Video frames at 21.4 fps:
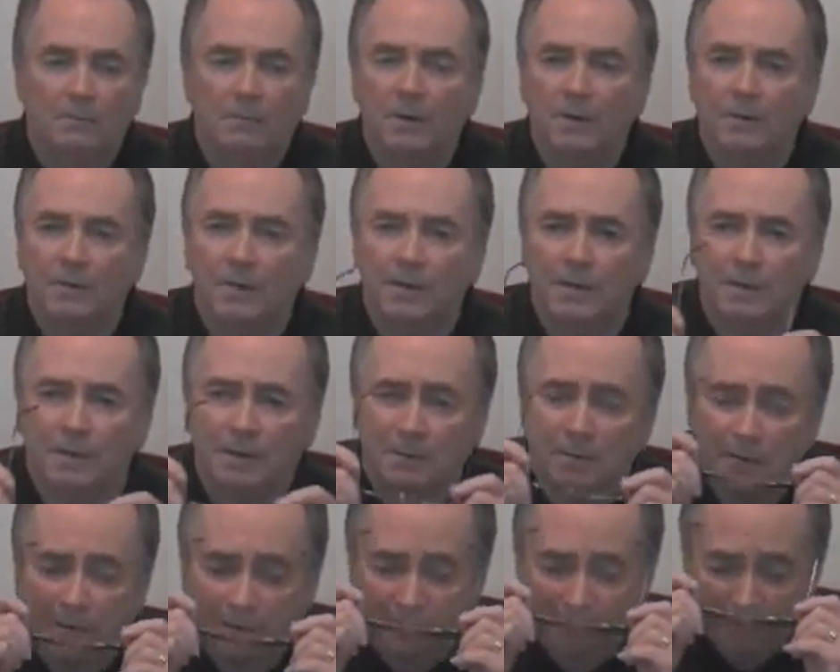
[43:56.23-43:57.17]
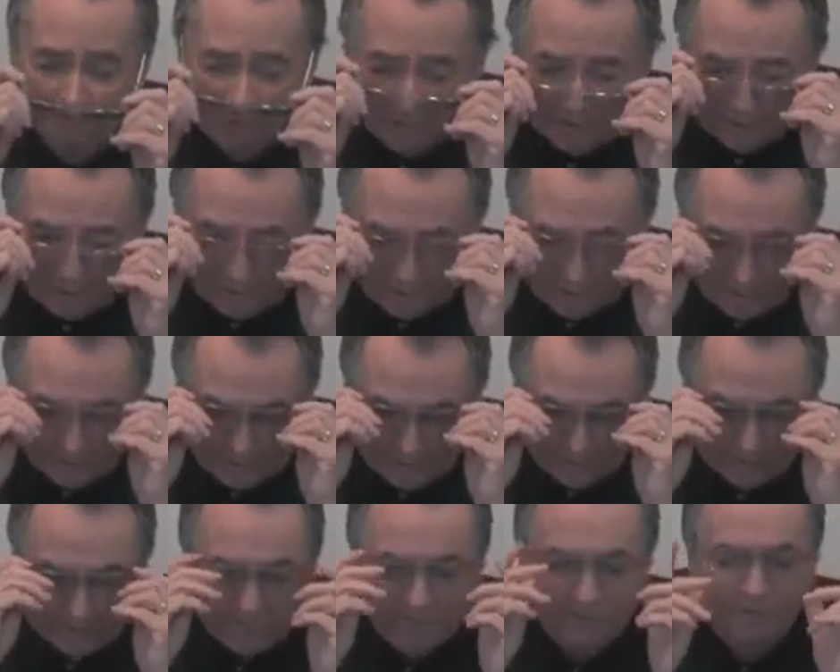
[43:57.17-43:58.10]
Well, let me, let me just say
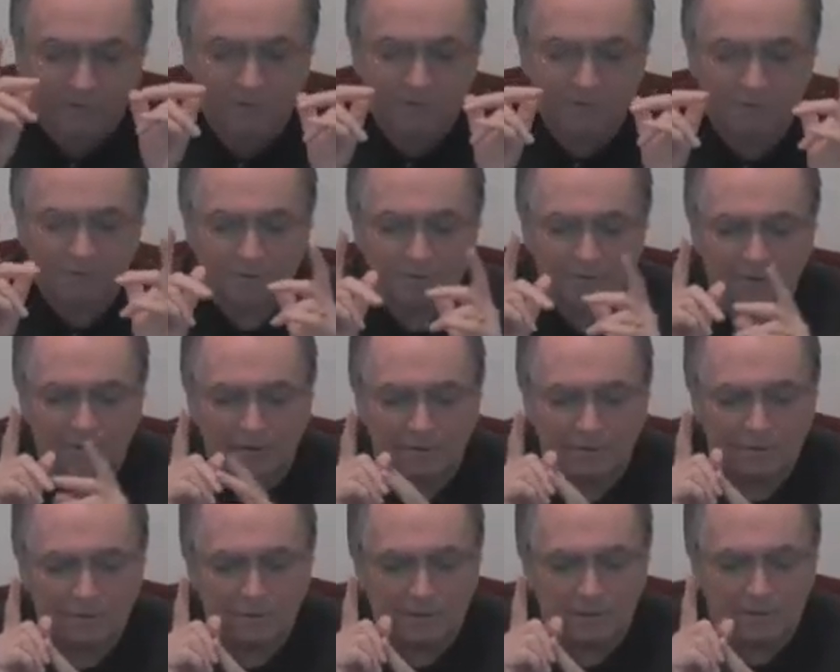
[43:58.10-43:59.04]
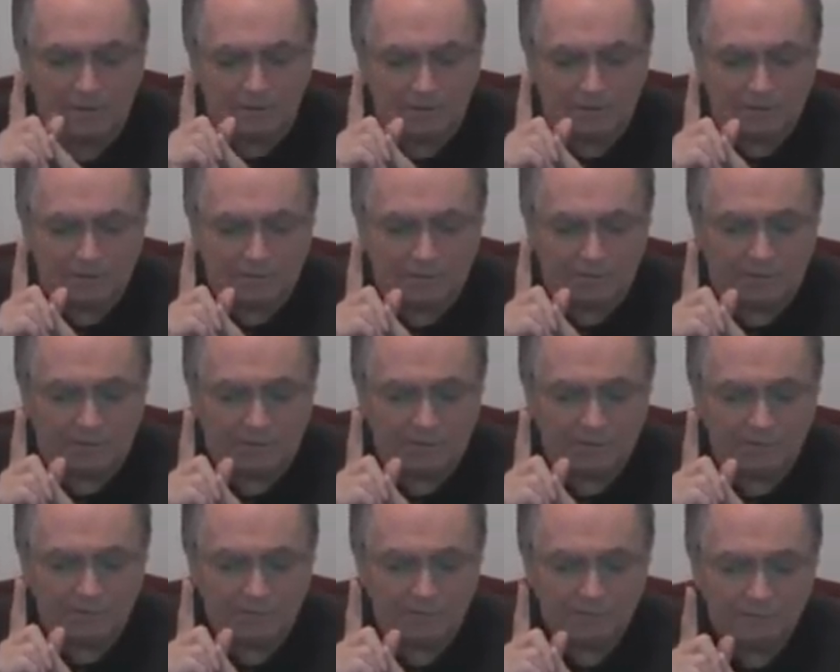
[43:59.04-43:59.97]
this. Think, think of this, all
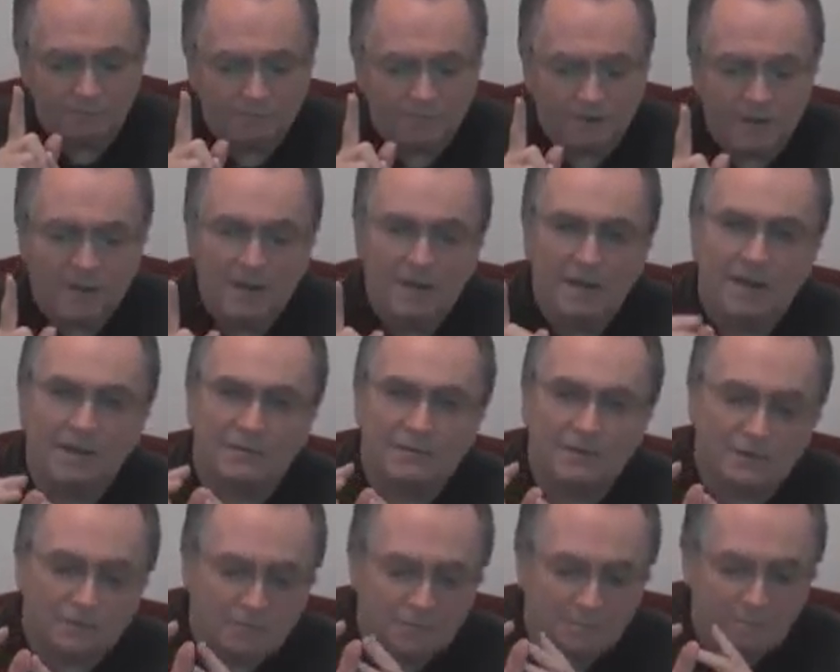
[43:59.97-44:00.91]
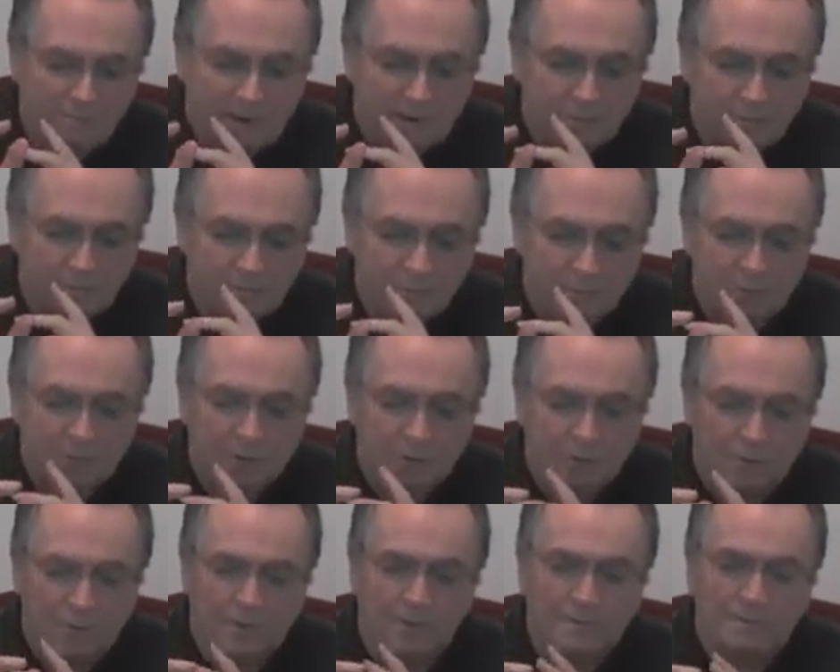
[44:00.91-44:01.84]
right? It says in Matthew
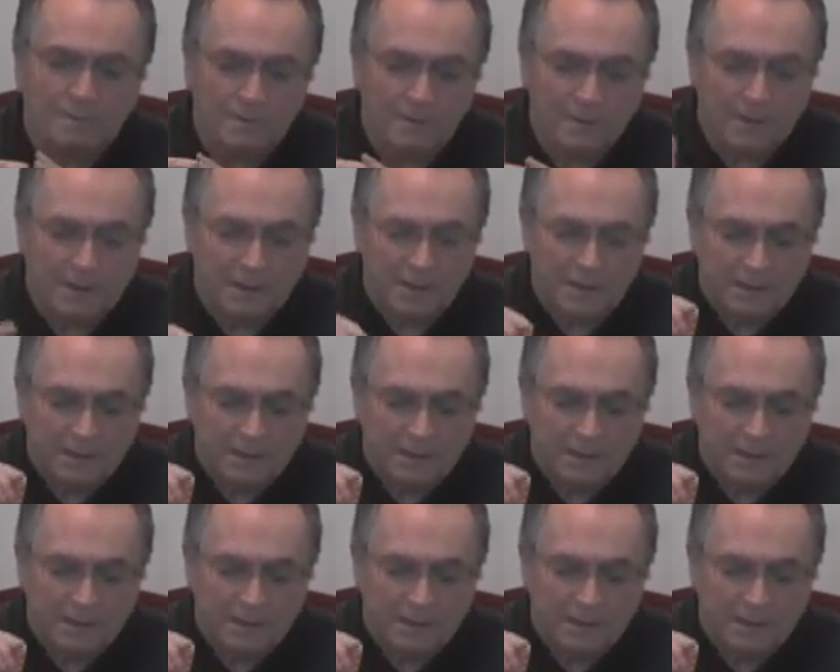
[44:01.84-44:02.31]
twenty-one,